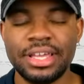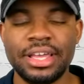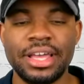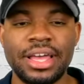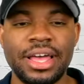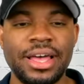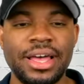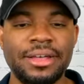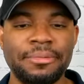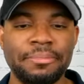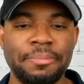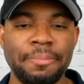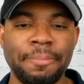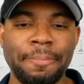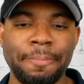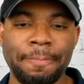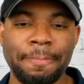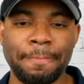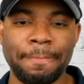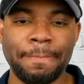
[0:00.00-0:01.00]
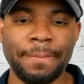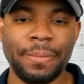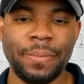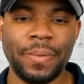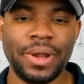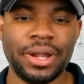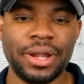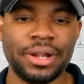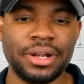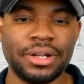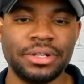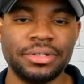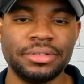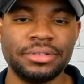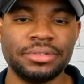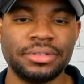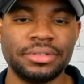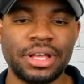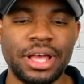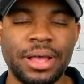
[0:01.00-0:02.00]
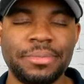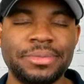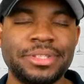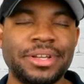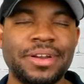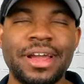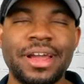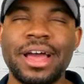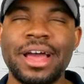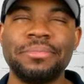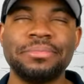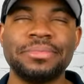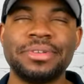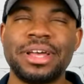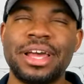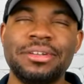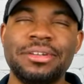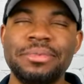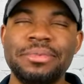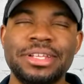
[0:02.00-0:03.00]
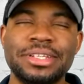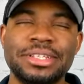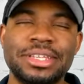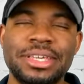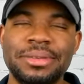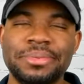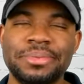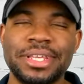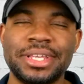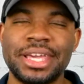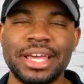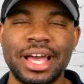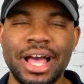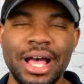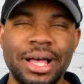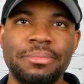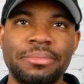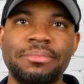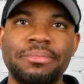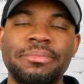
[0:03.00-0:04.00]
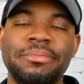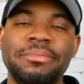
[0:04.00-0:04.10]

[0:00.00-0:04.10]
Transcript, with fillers: Um, where I'm sorry, I'm, I don't mean to keep saying um,